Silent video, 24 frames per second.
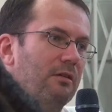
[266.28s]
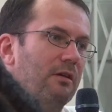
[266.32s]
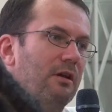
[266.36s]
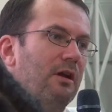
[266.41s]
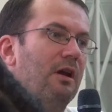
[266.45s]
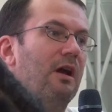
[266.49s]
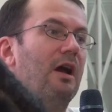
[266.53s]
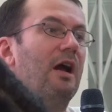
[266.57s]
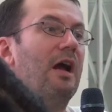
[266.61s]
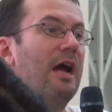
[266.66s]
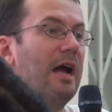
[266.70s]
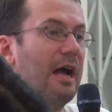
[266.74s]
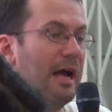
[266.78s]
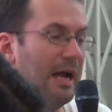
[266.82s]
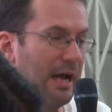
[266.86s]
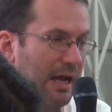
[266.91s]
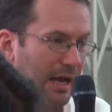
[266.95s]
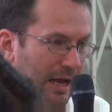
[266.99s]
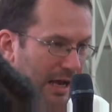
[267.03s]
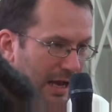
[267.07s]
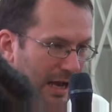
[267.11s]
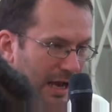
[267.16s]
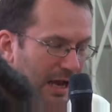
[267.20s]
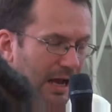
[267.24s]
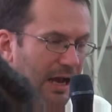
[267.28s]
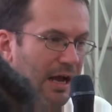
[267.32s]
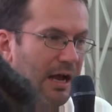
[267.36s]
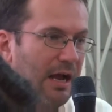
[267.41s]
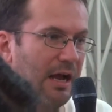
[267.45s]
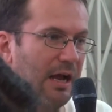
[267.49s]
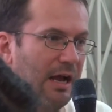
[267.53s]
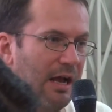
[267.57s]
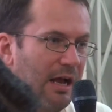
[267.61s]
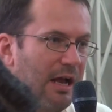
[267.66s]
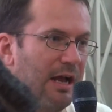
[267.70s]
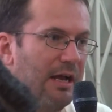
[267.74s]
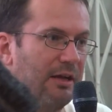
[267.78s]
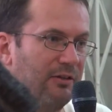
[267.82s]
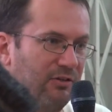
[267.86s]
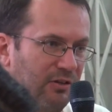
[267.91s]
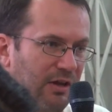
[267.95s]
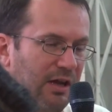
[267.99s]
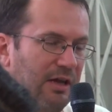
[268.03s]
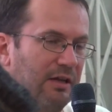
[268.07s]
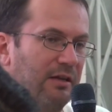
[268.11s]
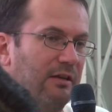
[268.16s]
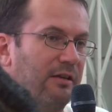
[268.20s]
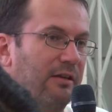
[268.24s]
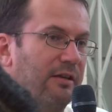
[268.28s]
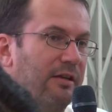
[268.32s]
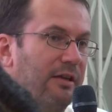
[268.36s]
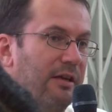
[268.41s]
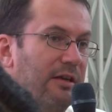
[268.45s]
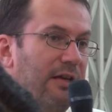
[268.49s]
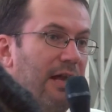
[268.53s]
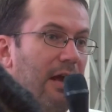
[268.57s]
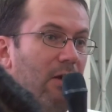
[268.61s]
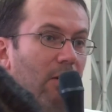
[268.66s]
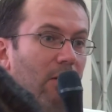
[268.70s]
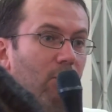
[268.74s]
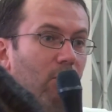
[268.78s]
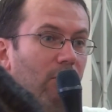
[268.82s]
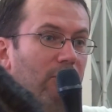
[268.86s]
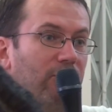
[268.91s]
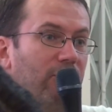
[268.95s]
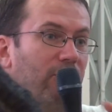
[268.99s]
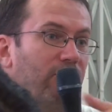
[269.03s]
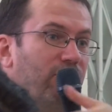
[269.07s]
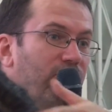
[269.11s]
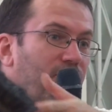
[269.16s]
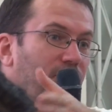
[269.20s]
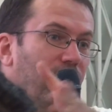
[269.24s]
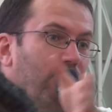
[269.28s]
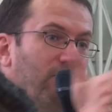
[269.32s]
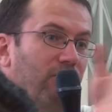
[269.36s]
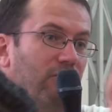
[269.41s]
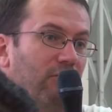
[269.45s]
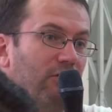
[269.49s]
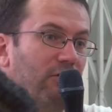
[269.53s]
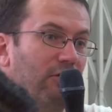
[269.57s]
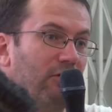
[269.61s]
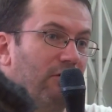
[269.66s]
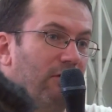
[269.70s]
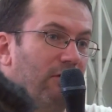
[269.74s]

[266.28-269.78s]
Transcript: those things when you walk down that road. Exactly. And now, now when you walk down the other